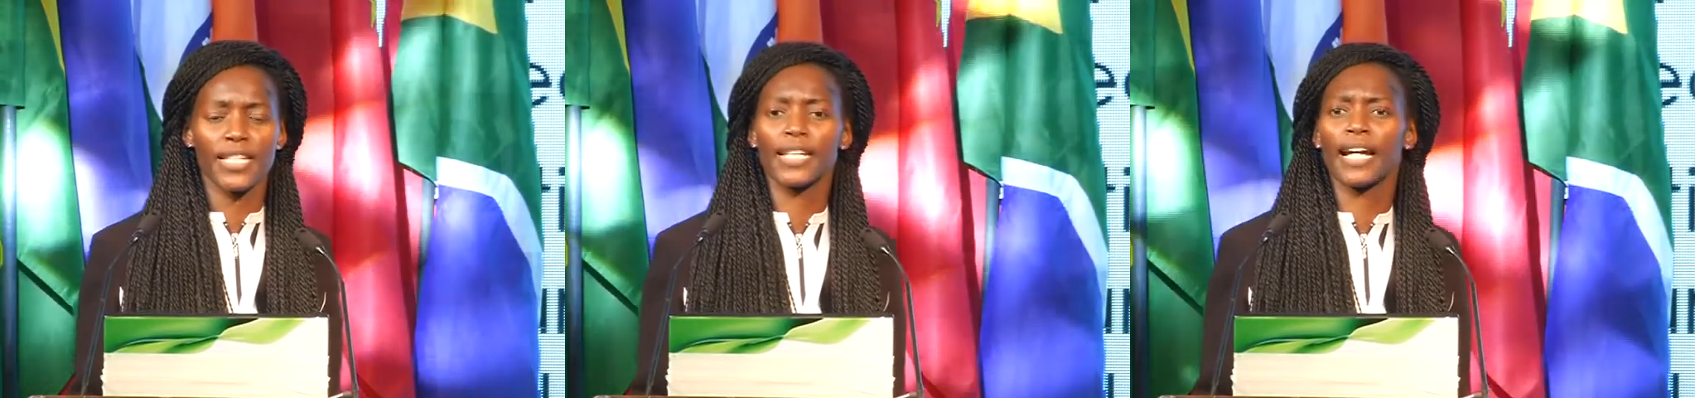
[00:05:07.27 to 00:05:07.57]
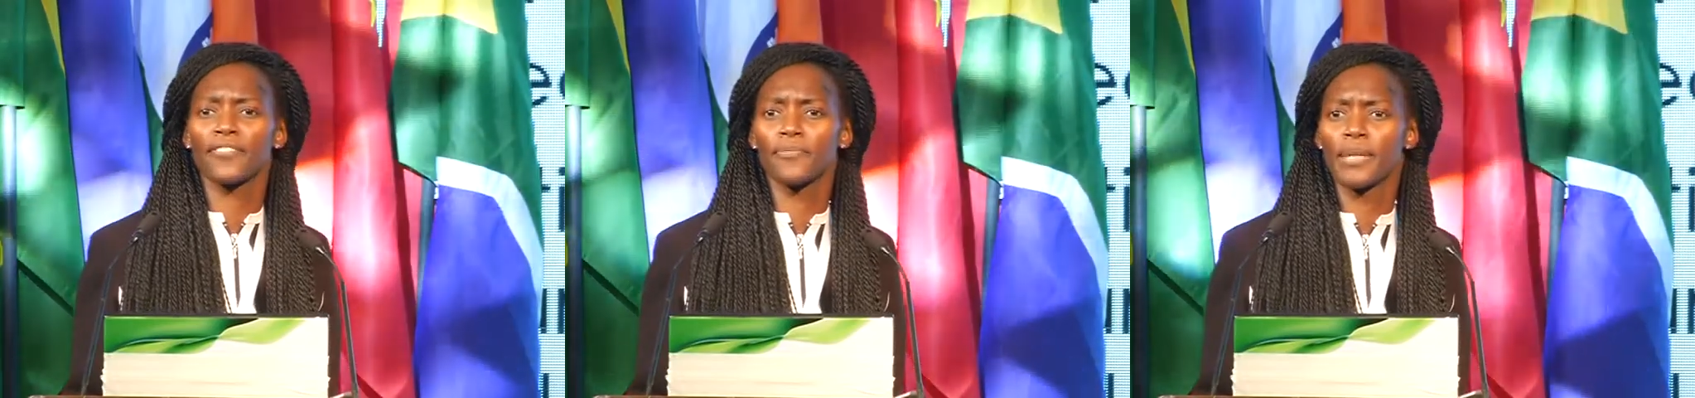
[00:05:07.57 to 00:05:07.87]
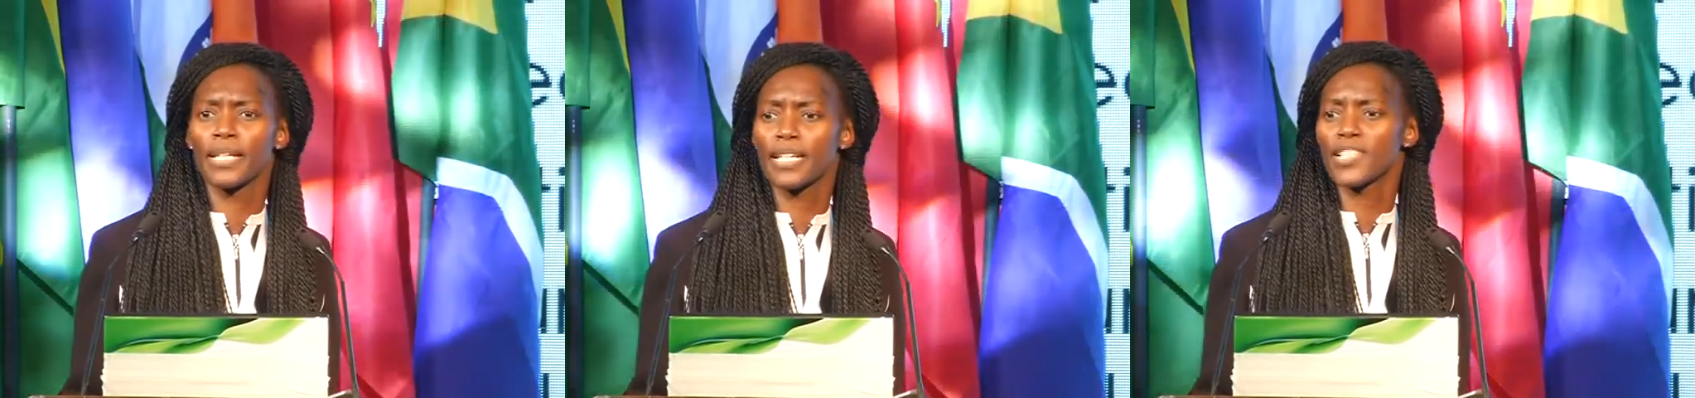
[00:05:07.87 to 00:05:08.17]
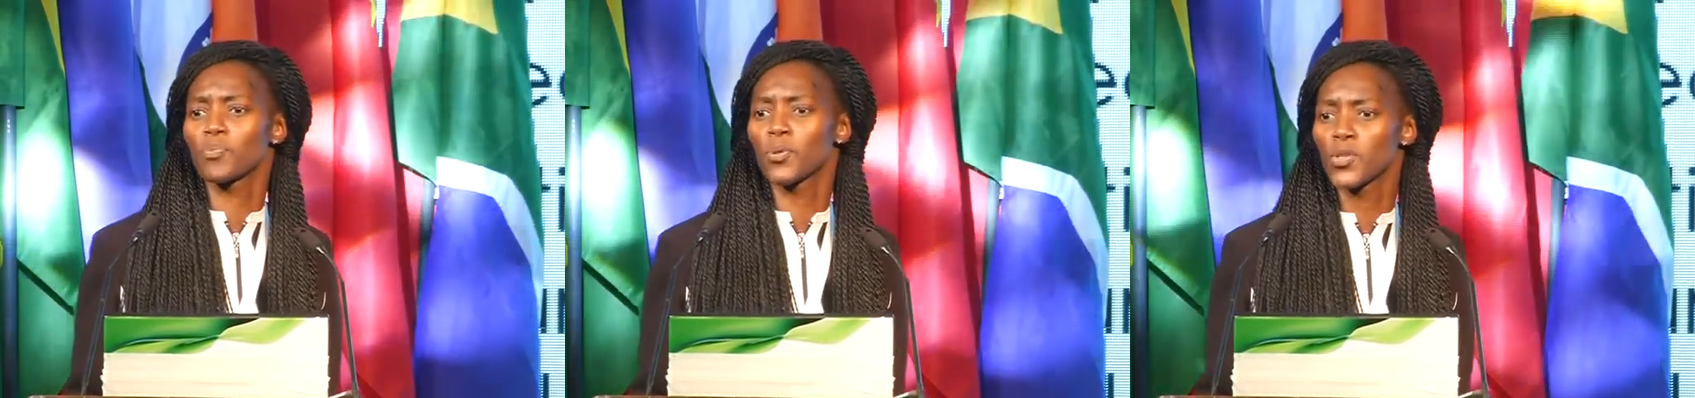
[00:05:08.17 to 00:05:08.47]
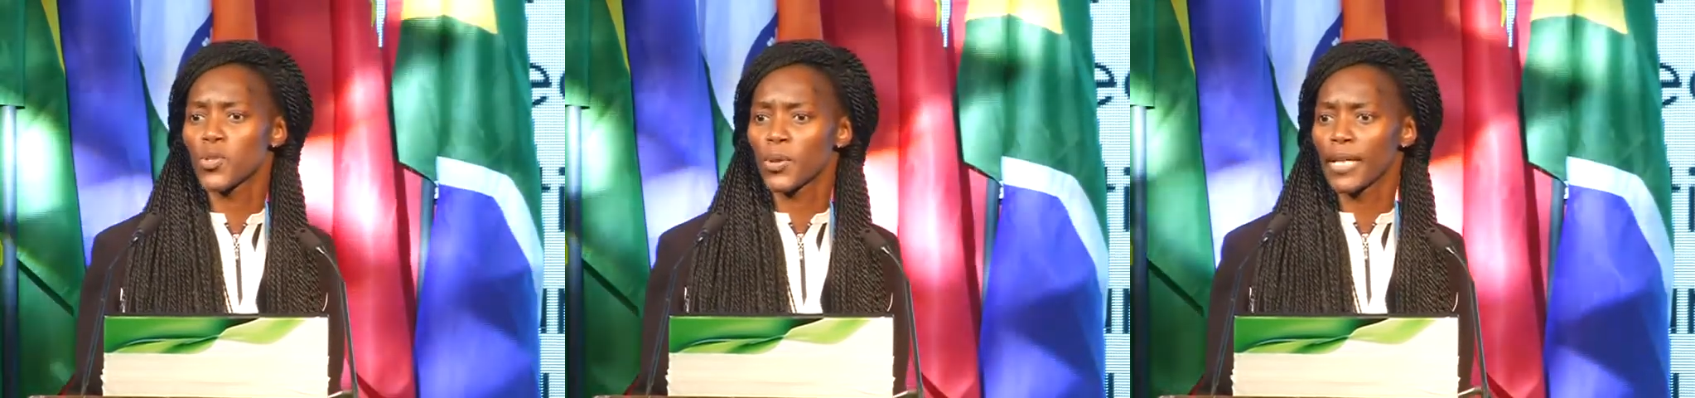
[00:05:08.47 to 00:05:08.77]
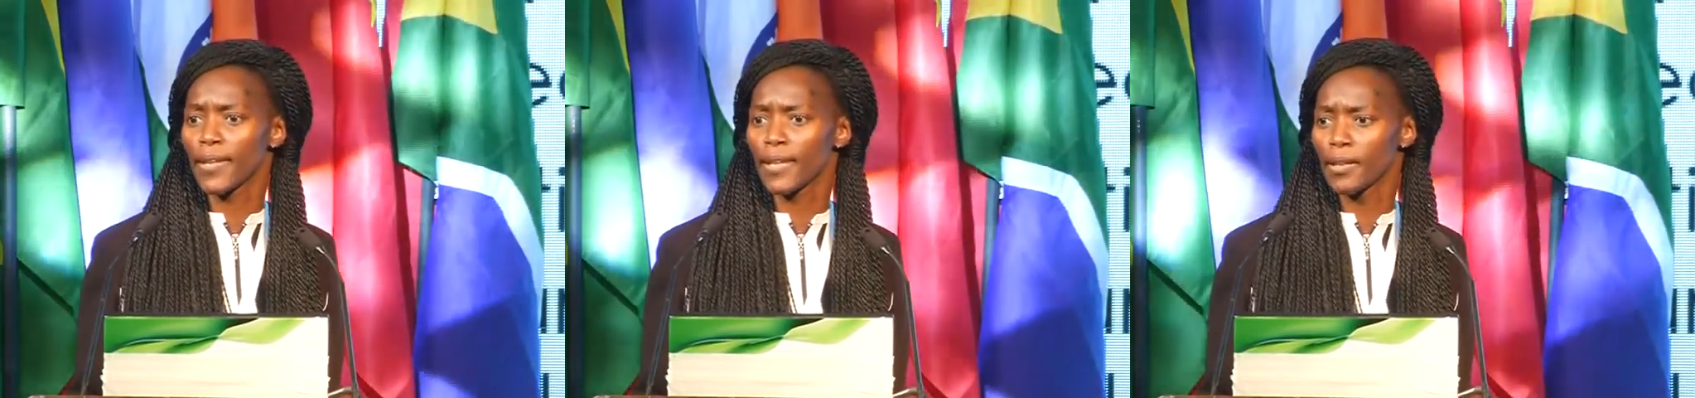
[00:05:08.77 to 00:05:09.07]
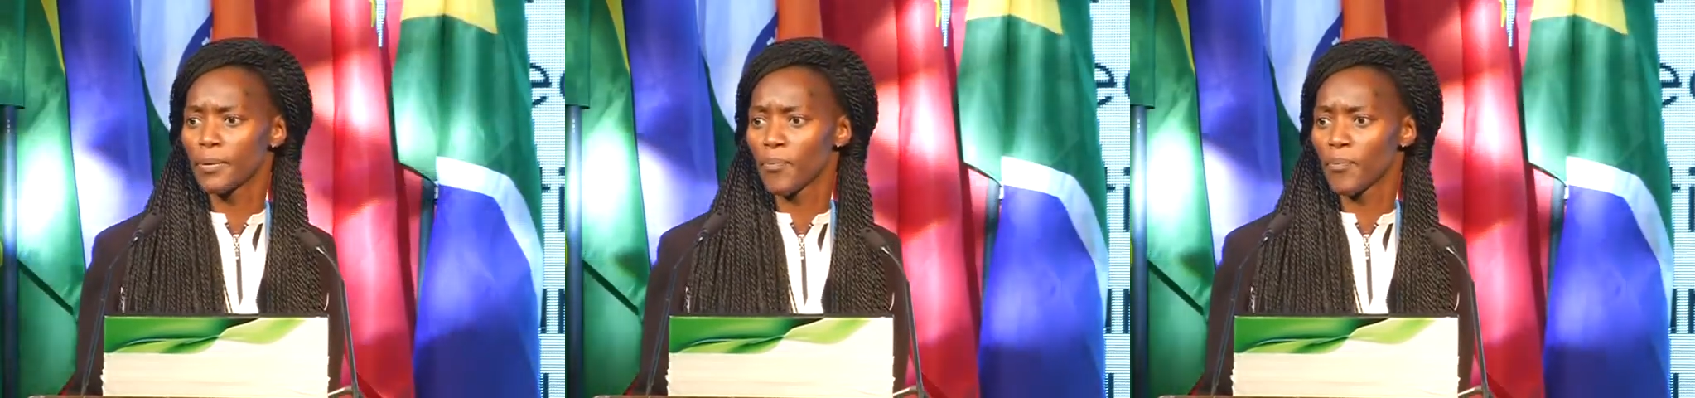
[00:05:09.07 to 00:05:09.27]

that government has put together,